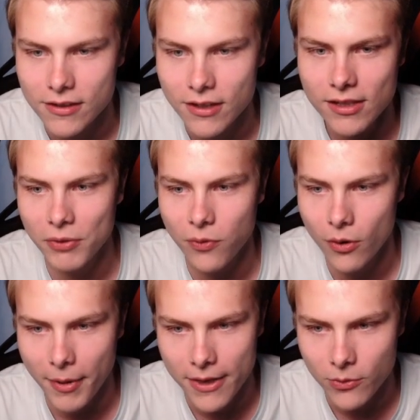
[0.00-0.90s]

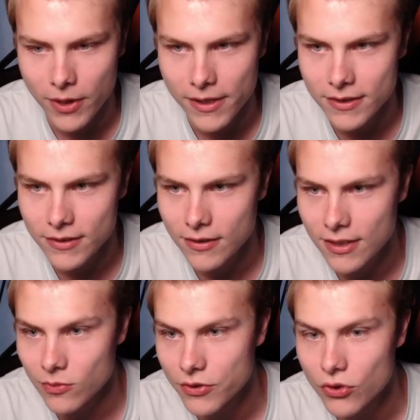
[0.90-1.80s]
before, by the way.
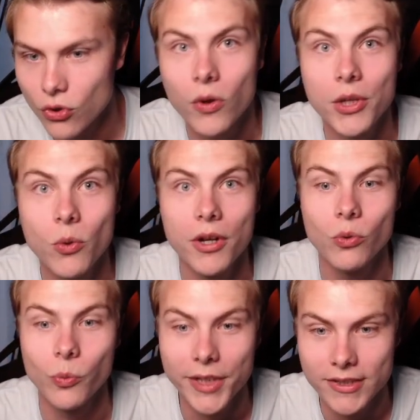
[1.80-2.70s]
This was
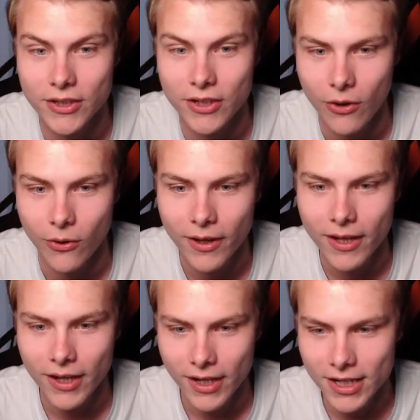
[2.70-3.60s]
21 weeks ago,
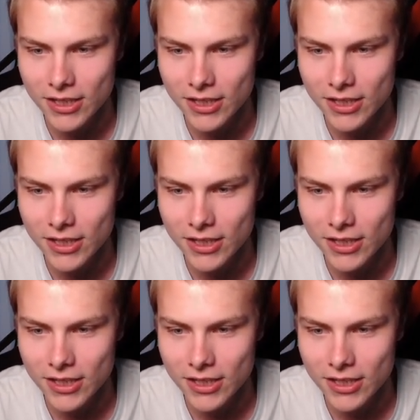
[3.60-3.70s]
and he